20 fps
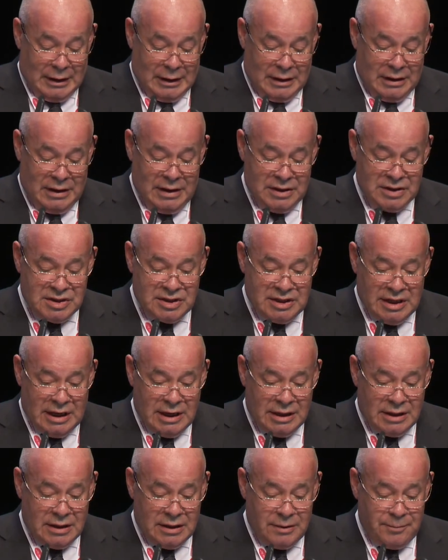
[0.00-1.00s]
He
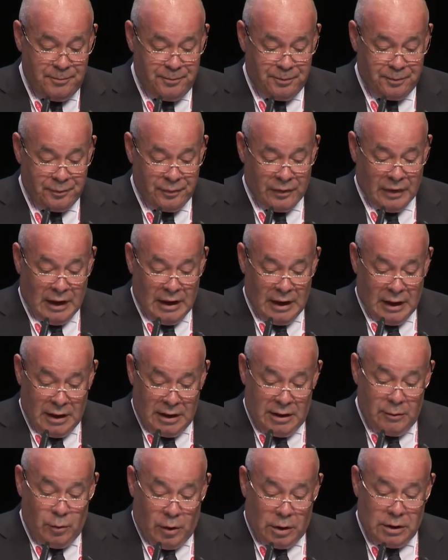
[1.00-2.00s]
said,
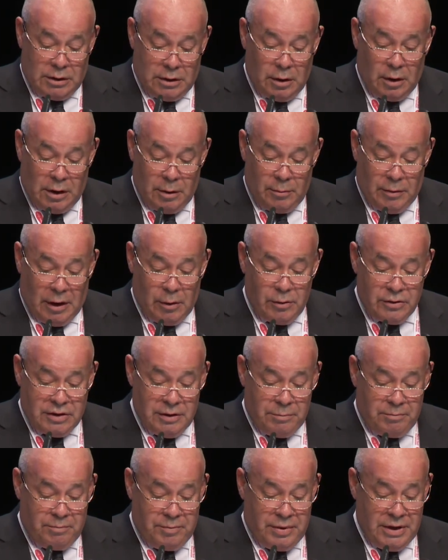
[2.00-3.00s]
he would talk about
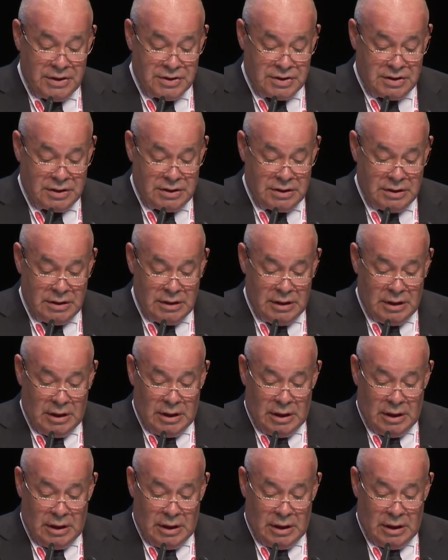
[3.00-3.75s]
the peace.